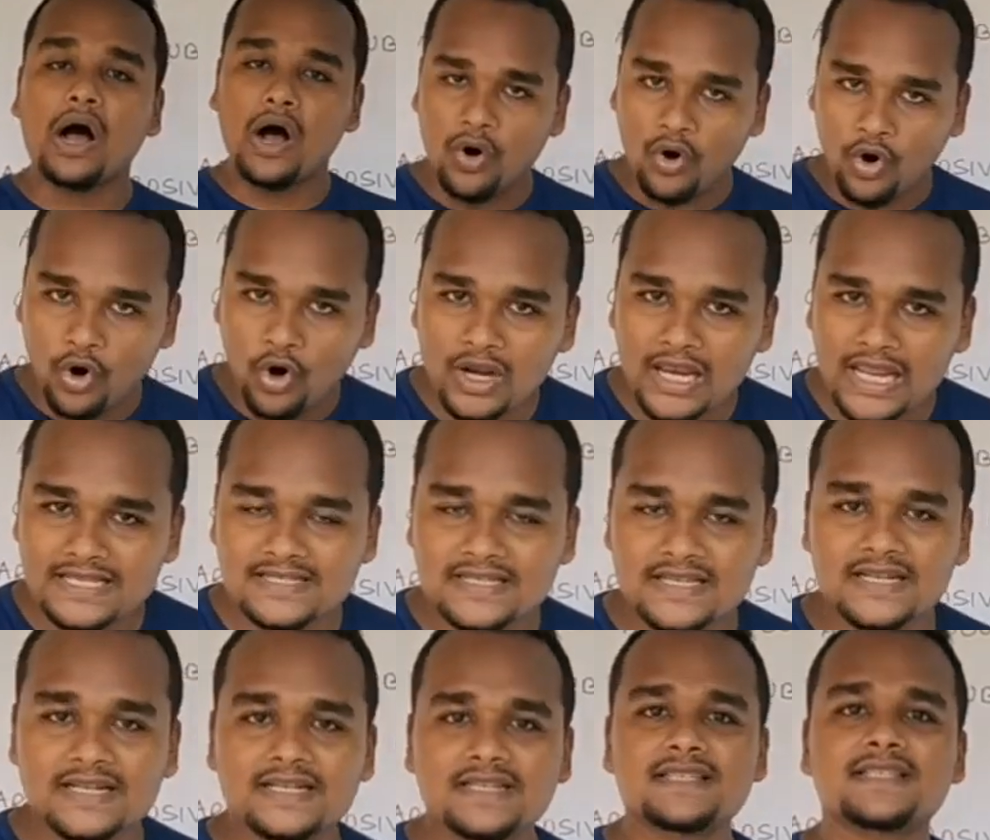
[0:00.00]
All
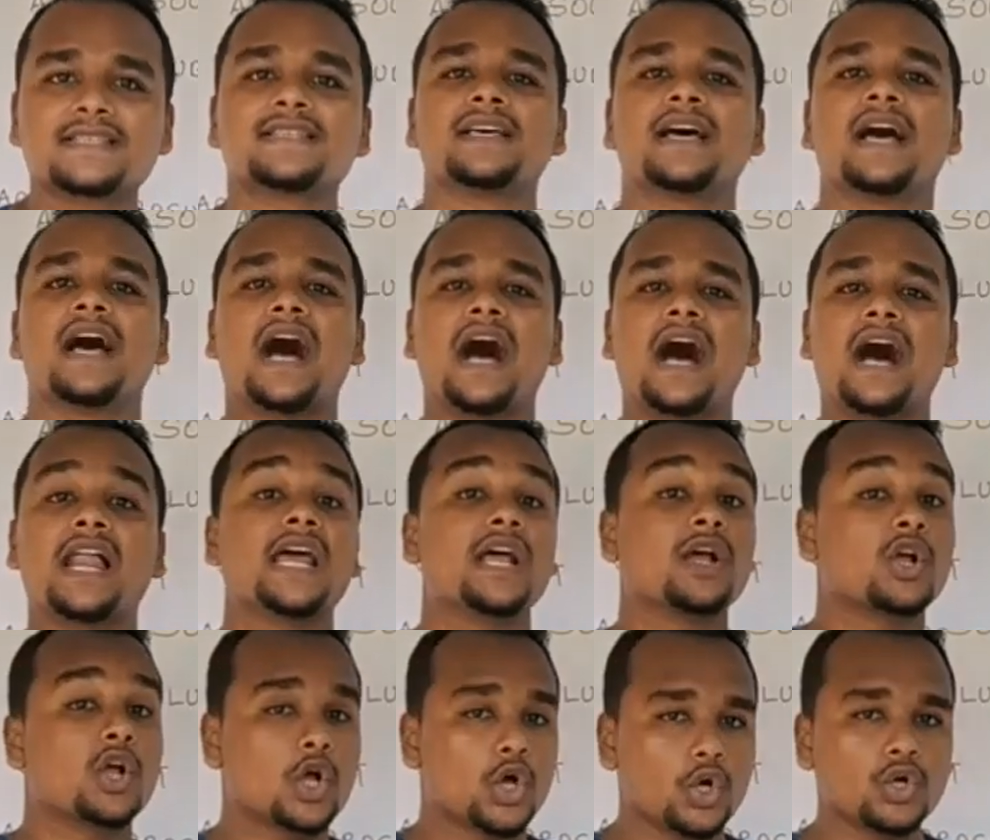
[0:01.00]
acids are a
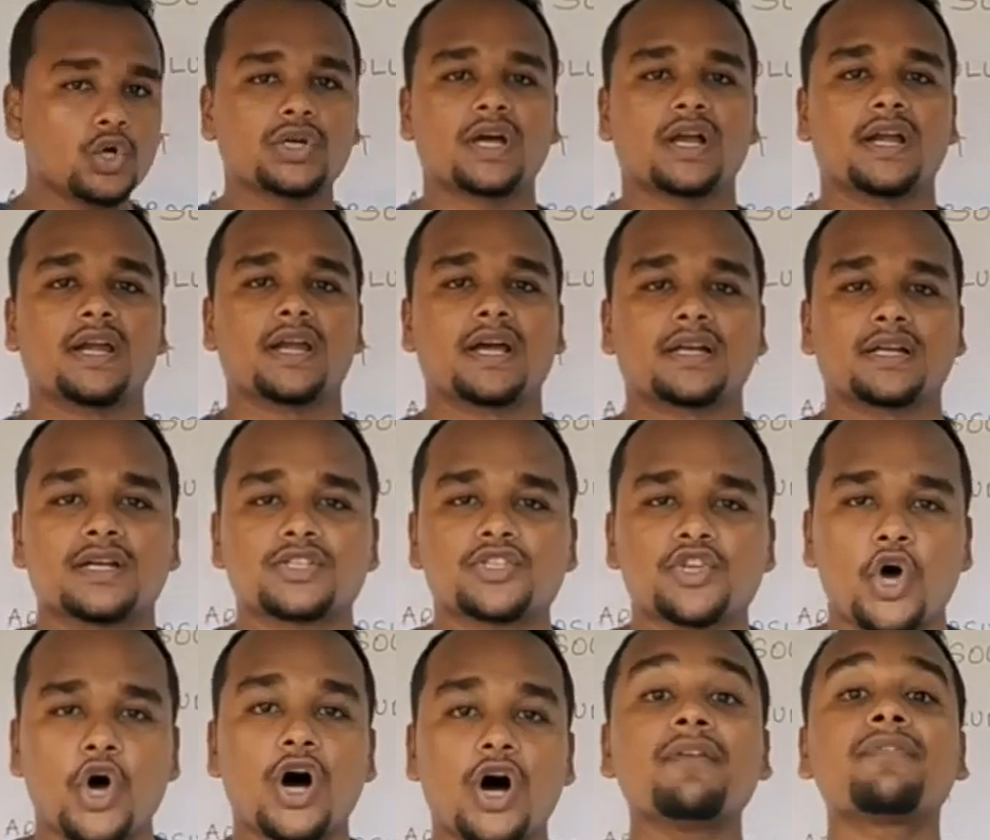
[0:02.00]
good conductors
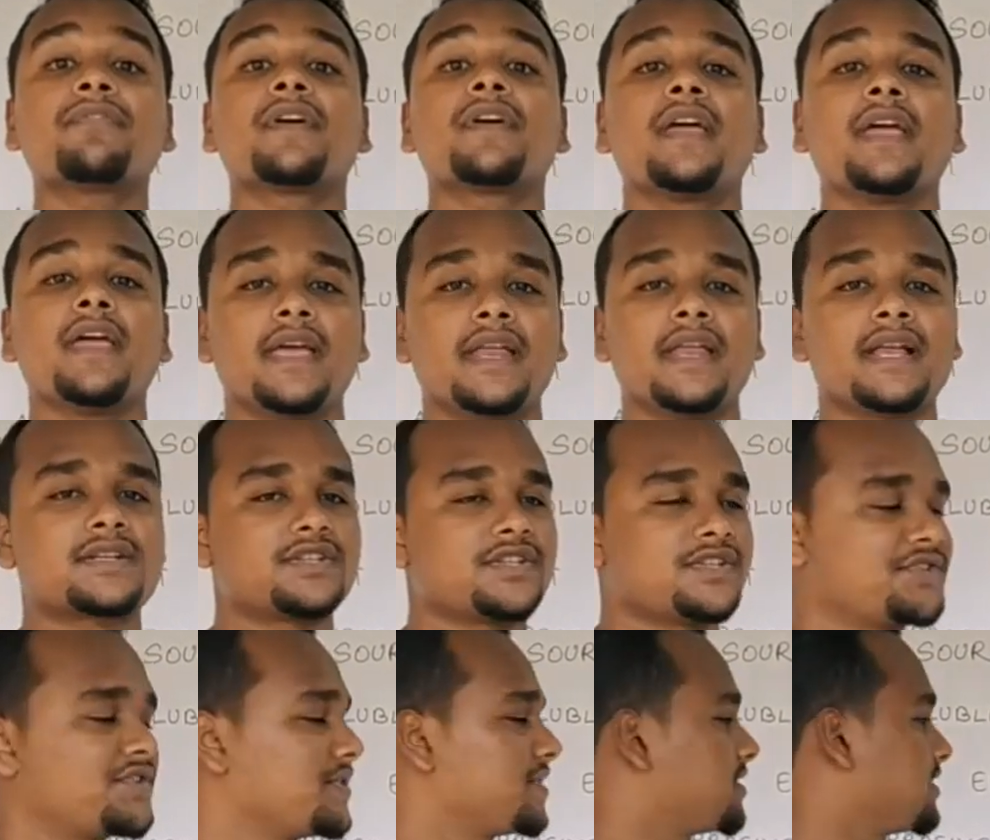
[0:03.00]
of
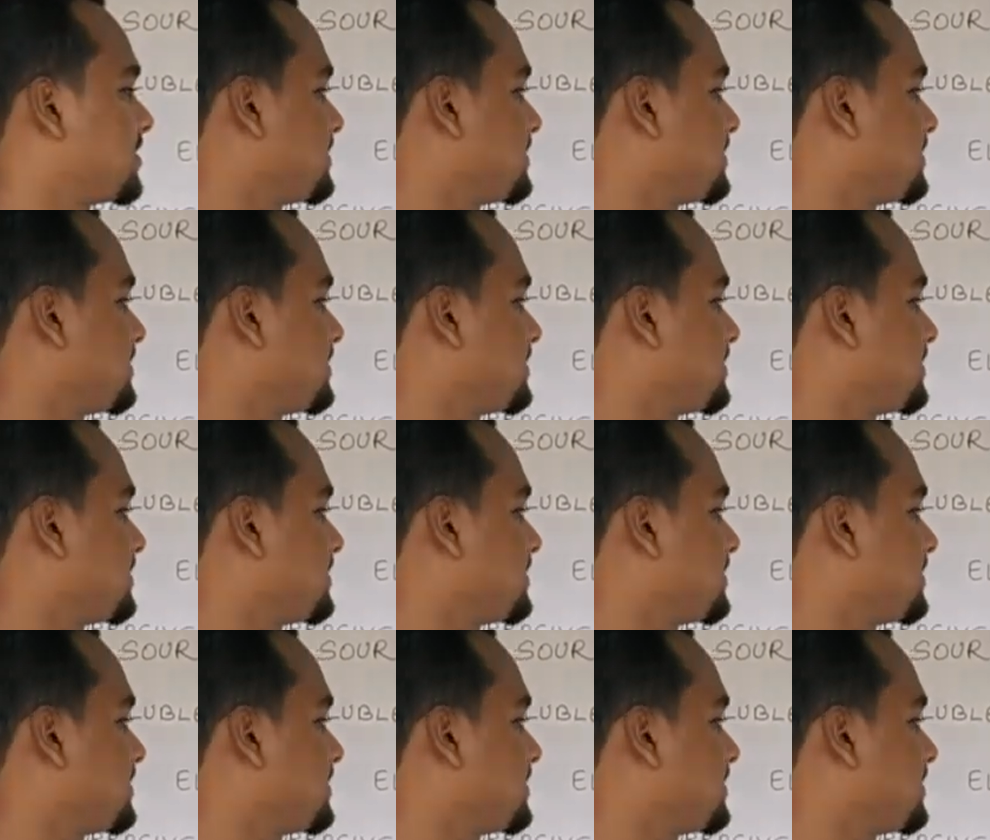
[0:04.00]
electricity.